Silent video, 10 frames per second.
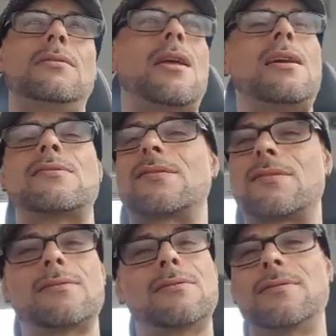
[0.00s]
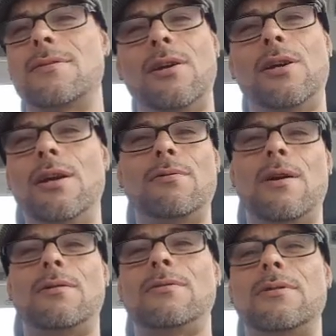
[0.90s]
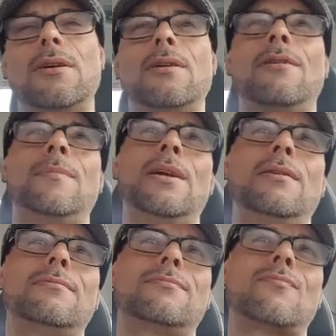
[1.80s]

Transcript: that's their hero. You know what I mean?